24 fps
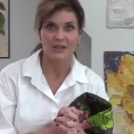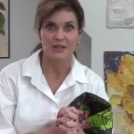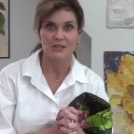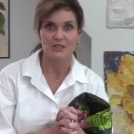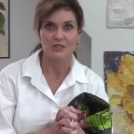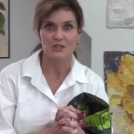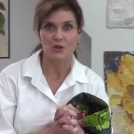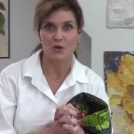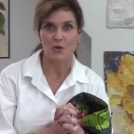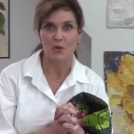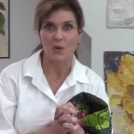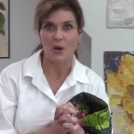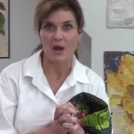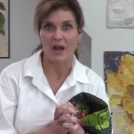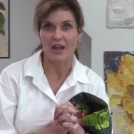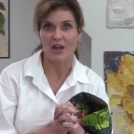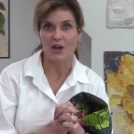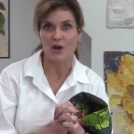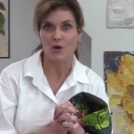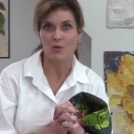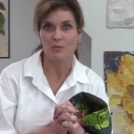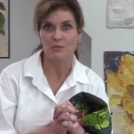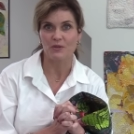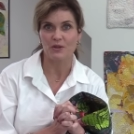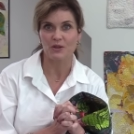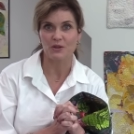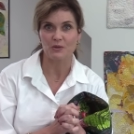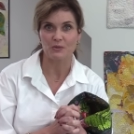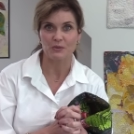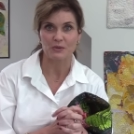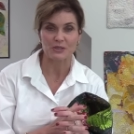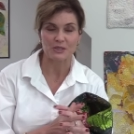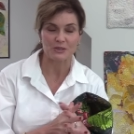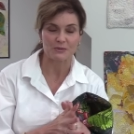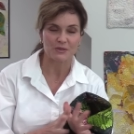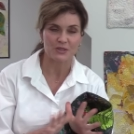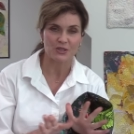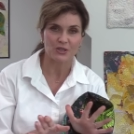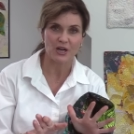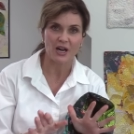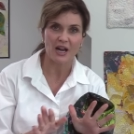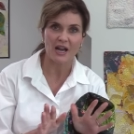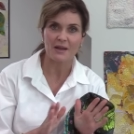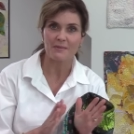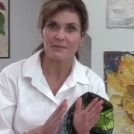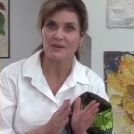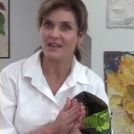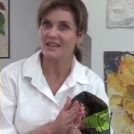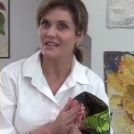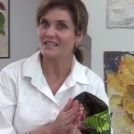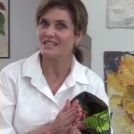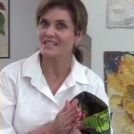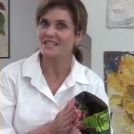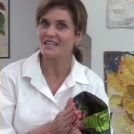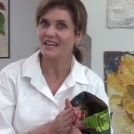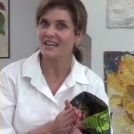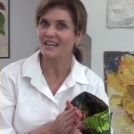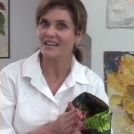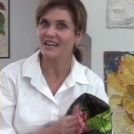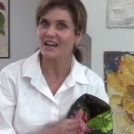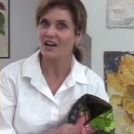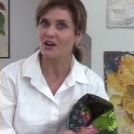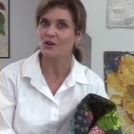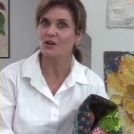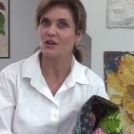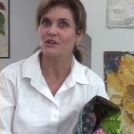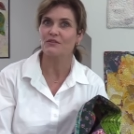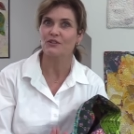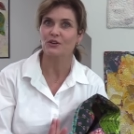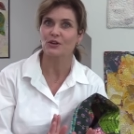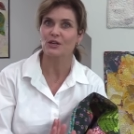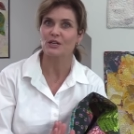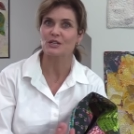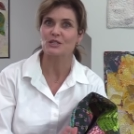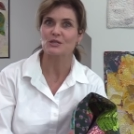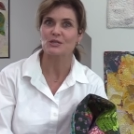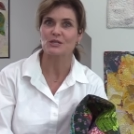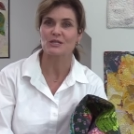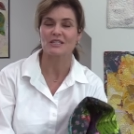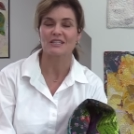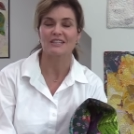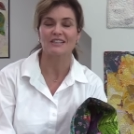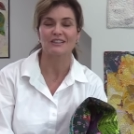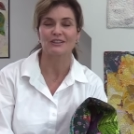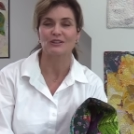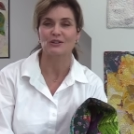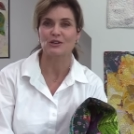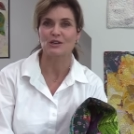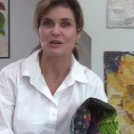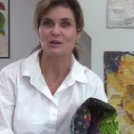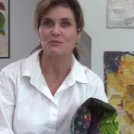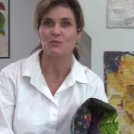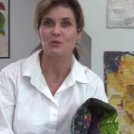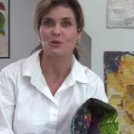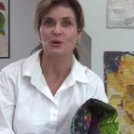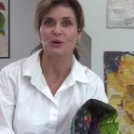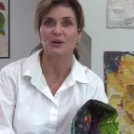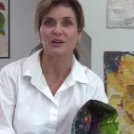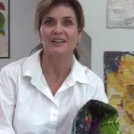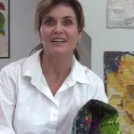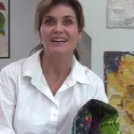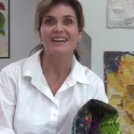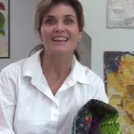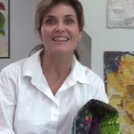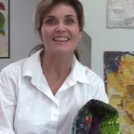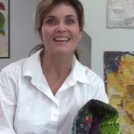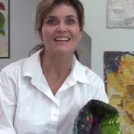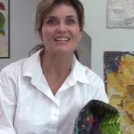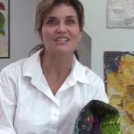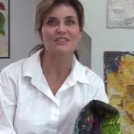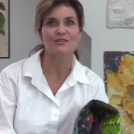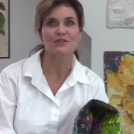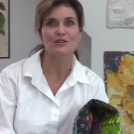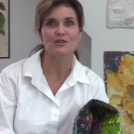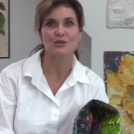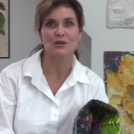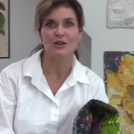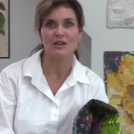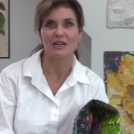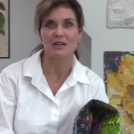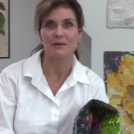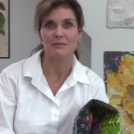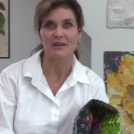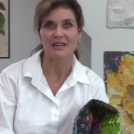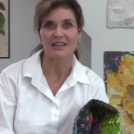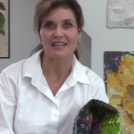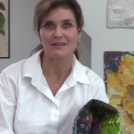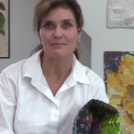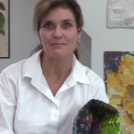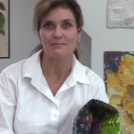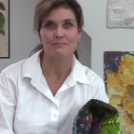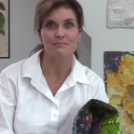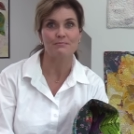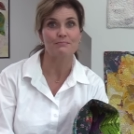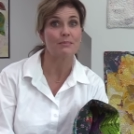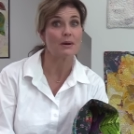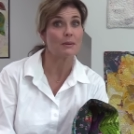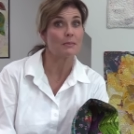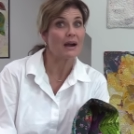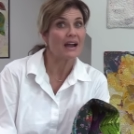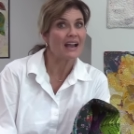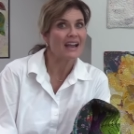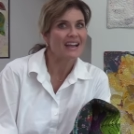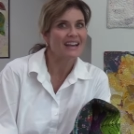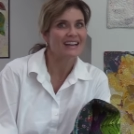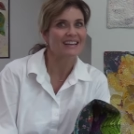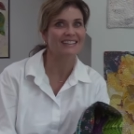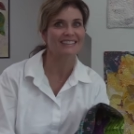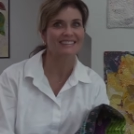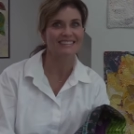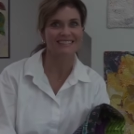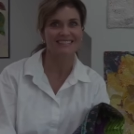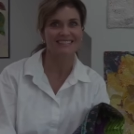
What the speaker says: So I hope that you will subscribe and check it out if you're interested in learning more. Thanks for joining me. Bye-bye.